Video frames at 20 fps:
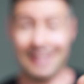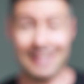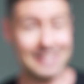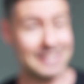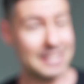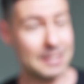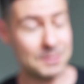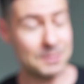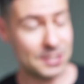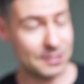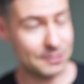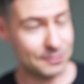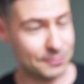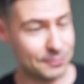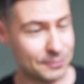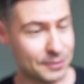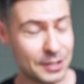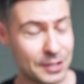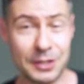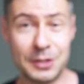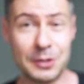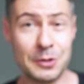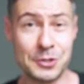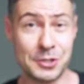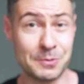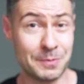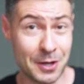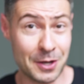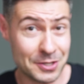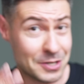in terms of
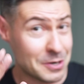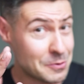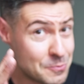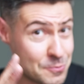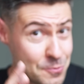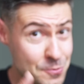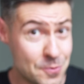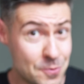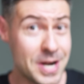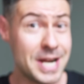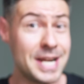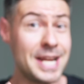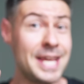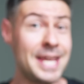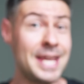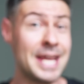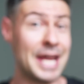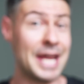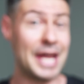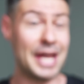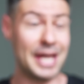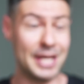conclusion, because I really